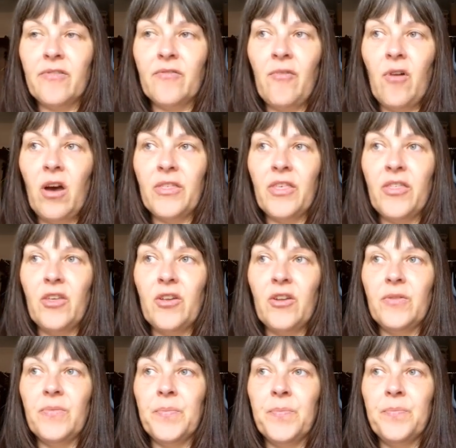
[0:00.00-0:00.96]
rather
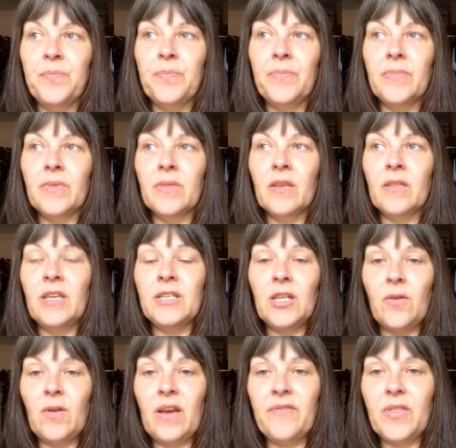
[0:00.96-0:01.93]
than they
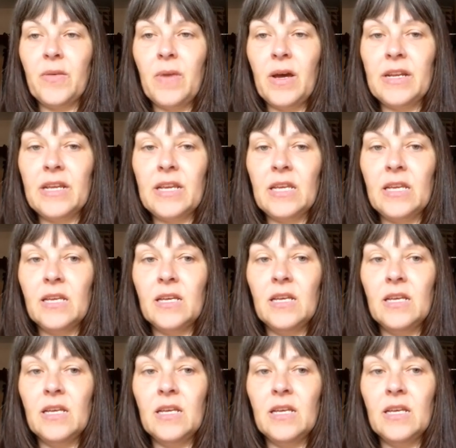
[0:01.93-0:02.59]
don't have the money.